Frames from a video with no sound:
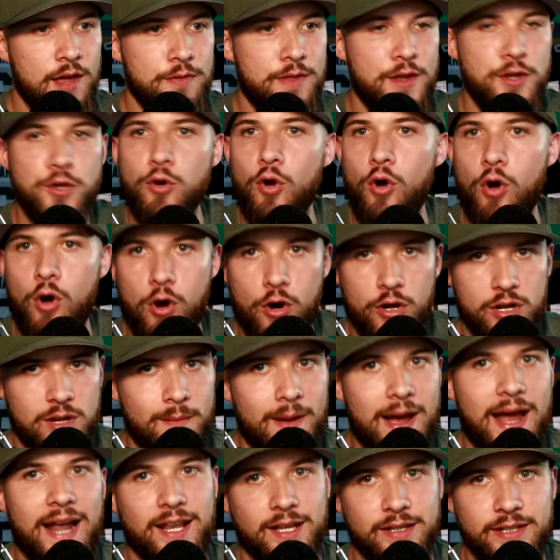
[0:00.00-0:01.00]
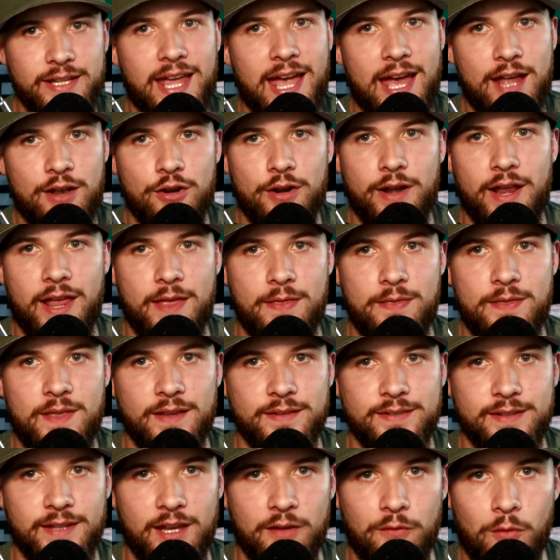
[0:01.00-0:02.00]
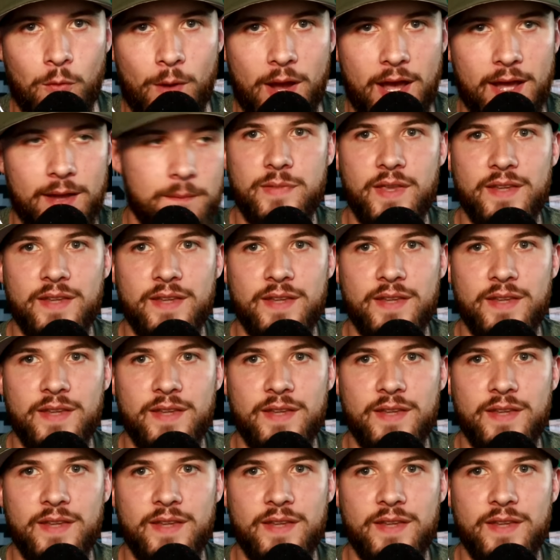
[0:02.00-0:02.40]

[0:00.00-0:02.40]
then you're automatically entered in this giveaway.